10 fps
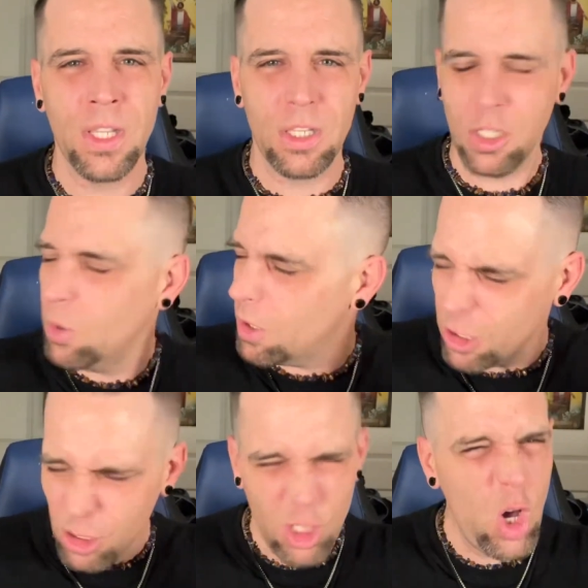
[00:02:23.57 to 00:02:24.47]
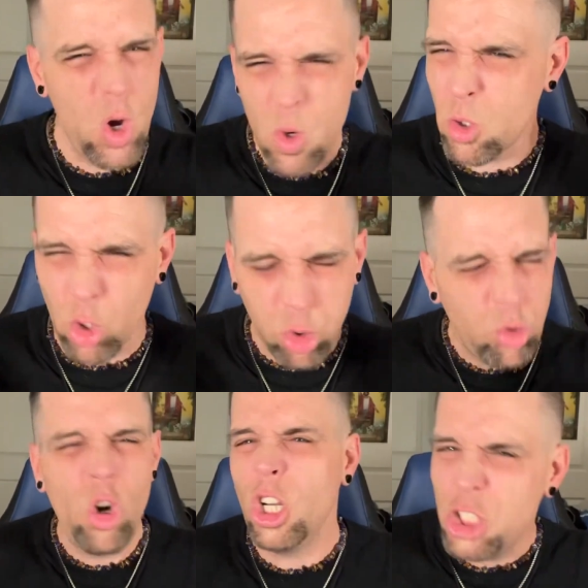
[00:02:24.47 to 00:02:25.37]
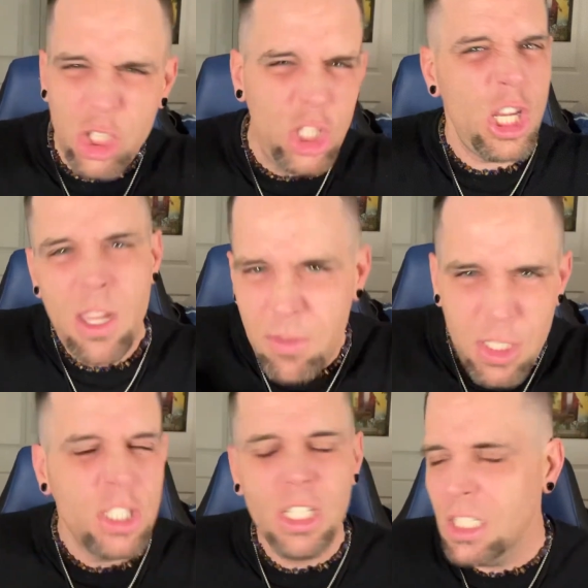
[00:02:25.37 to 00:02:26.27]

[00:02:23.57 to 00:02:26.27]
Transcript: a low, crunchy, heavy,